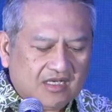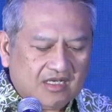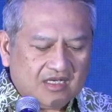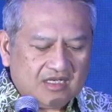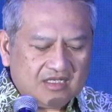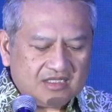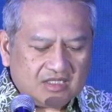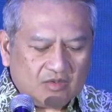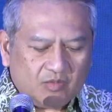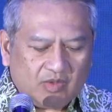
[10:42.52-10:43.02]

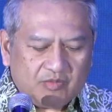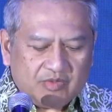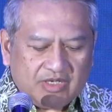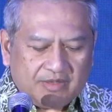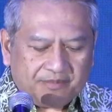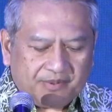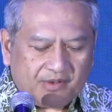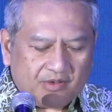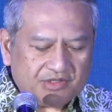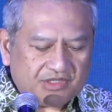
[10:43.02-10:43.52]
So when we
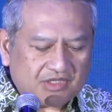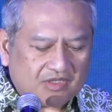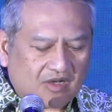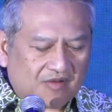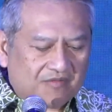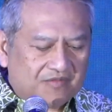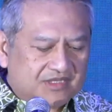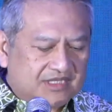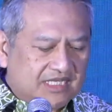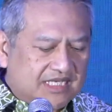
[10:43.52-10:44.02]
approach a
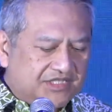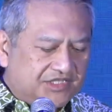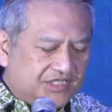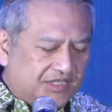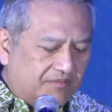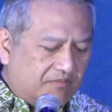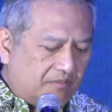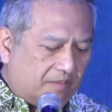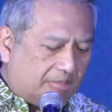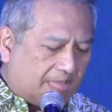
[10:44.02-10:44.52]

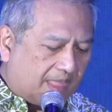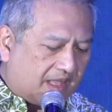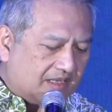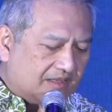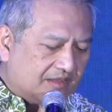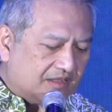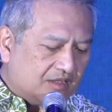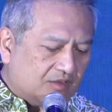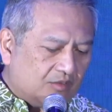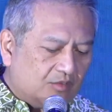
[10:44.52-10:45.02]
conversation
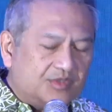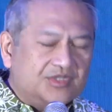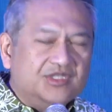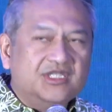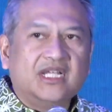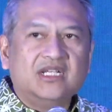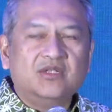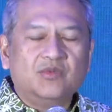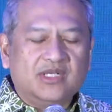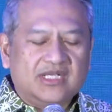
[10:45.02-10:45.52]
with
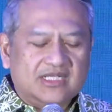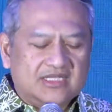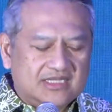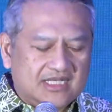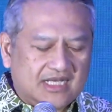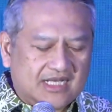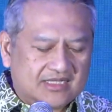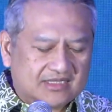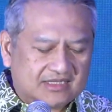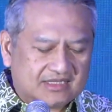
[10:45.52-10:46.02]
genuine
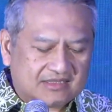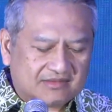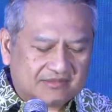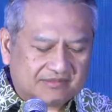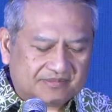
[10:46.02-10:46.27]
intent,